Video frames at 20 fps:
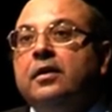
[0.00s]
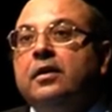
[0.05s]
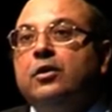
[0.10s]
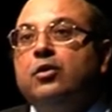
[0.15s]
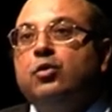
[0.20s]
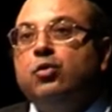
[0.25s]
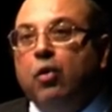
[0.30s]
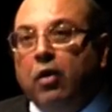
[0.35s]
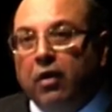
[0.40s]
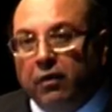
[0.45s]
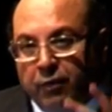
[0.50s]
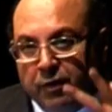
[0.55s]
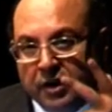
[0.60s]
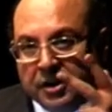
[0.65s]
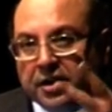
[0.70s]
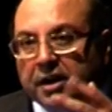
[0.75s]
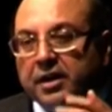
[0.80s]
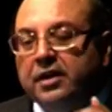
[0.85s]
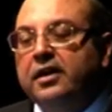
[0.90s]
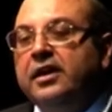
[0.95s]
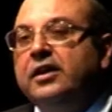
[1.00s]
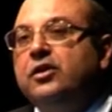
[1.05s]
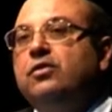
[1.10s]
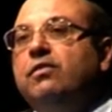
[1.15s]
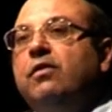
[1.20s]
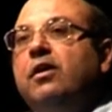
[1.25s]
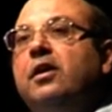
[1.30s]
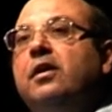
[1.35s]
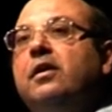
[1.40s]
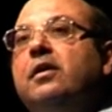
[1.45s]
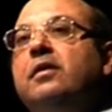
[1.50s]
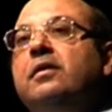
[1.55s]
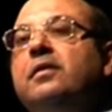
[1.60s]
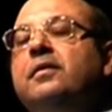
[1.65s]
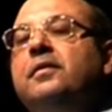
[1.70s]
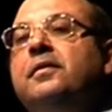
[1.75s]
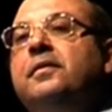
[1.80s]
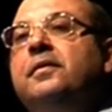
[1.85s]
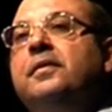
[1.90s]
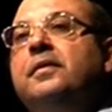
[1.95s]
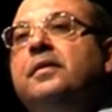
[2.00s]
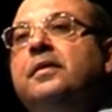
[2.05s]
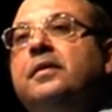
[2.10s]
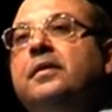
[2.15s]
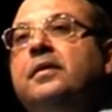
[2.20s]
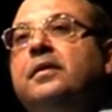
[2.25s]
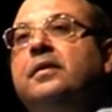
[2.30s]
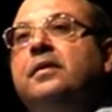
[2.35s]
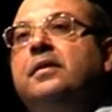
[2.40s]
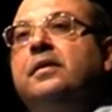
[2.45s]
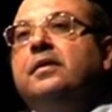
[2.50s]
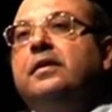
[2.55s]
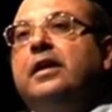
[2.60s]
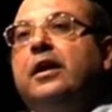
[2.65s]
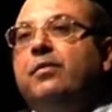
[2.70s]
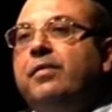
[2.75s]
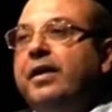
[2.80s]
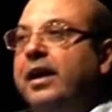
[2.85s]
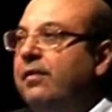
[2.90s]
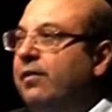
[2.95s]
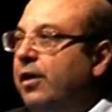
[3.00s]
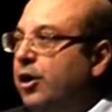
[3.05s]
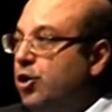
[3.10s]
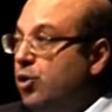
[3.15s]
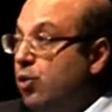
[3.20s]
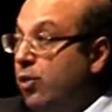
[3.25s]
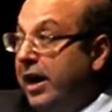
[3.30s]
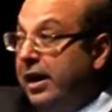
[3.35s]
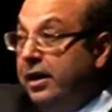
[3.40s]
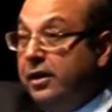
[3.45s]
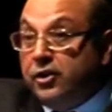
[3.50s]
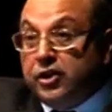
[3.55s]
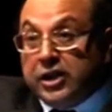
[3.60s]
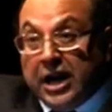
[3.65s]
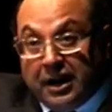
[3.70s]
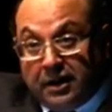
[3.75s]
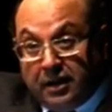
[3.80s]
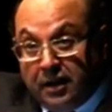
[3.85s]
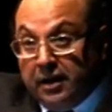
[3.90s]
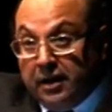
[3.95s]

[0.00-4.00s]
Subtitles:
2 of which at least were that we have a UN charter